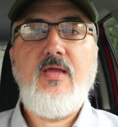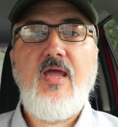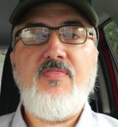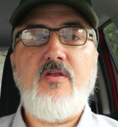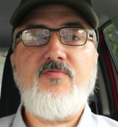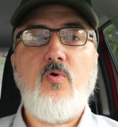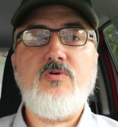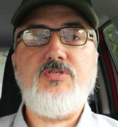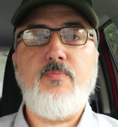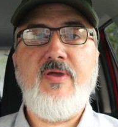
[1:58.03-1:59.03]
and then of
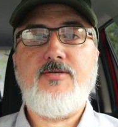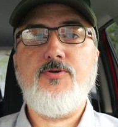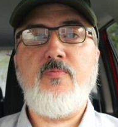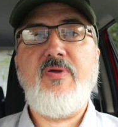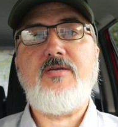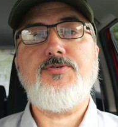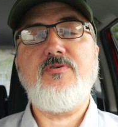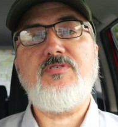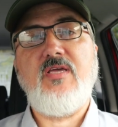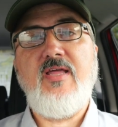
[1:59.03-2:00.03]
course the picture-in-picture
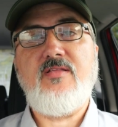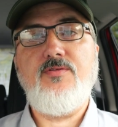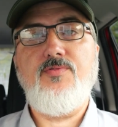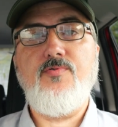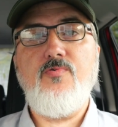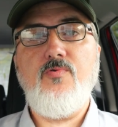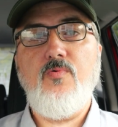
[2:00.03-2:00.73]
is connected through